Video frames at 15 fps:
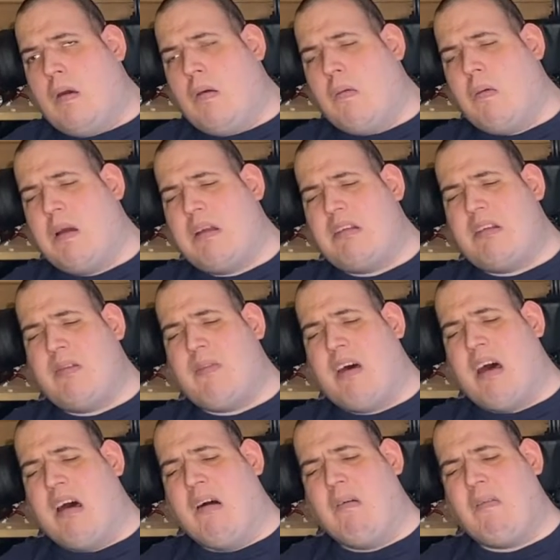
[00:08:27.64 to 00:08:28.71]
which if
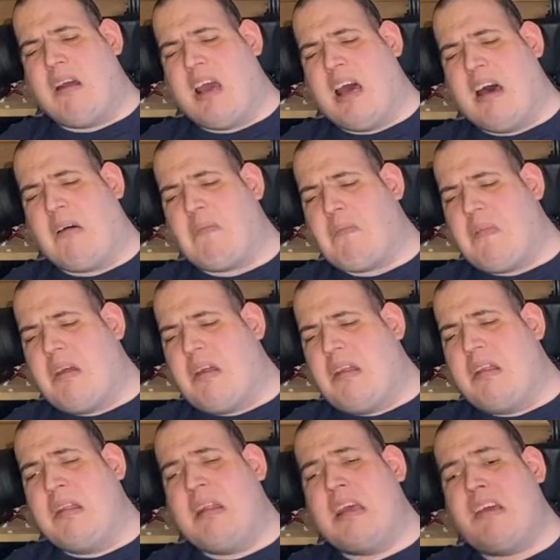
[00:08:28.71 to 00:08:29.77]
I hold it up
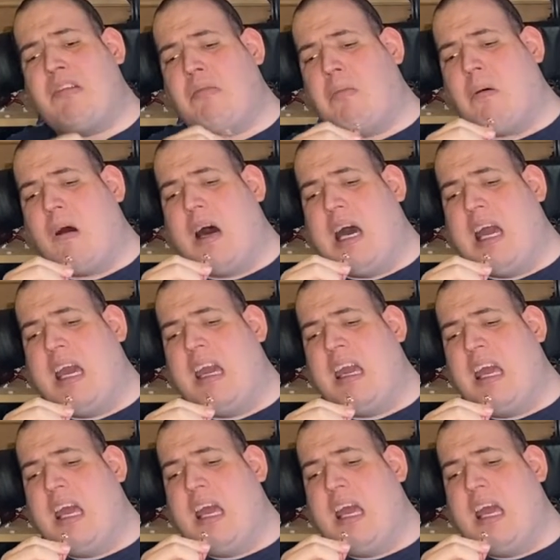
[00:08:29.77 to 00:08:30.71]
this way,